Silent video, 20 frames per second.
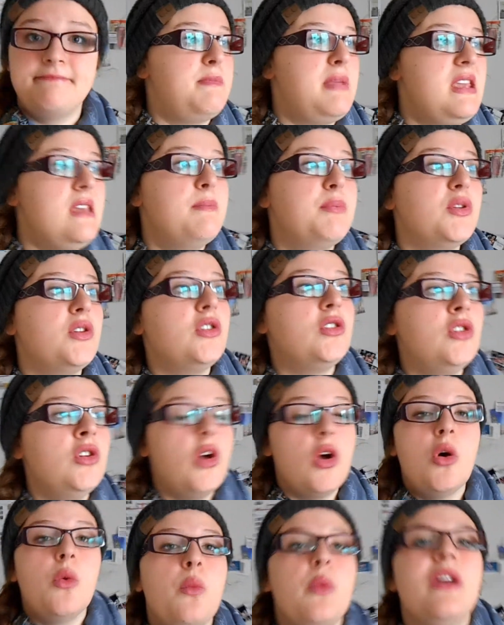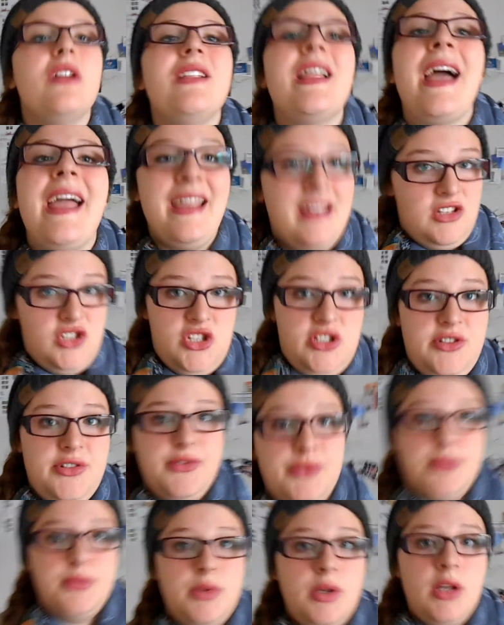People will hate
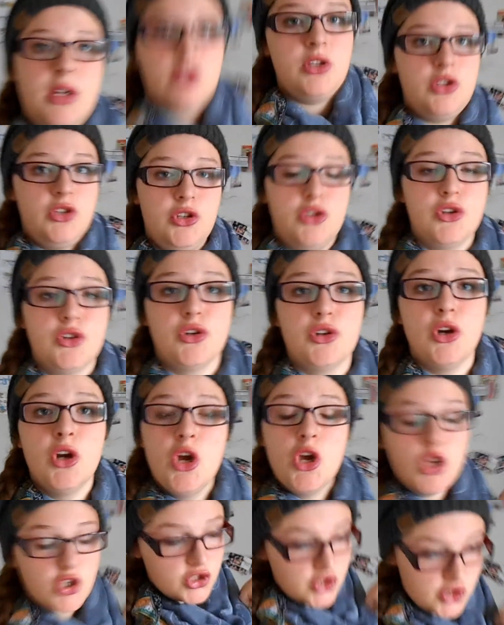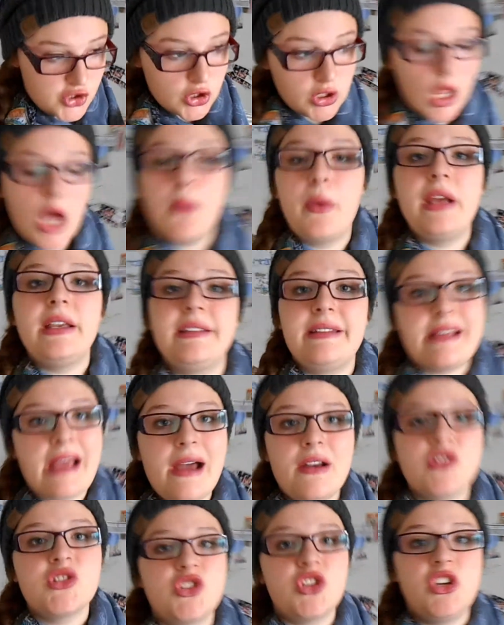you. You're slowing
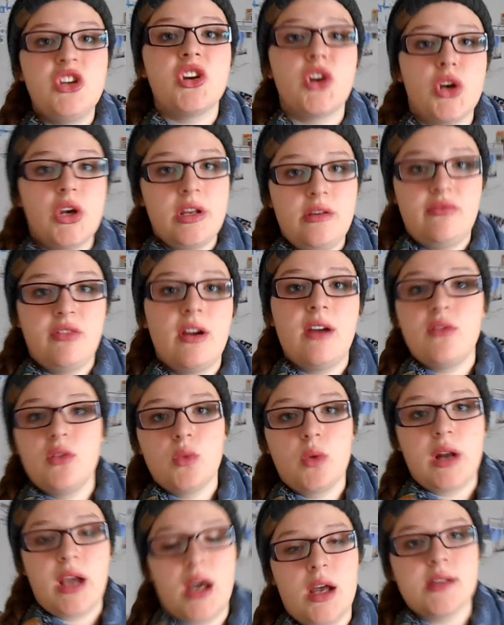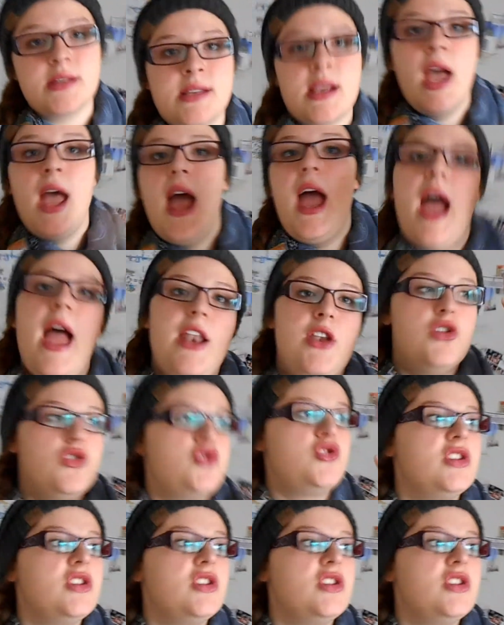down security for everyone else, and you're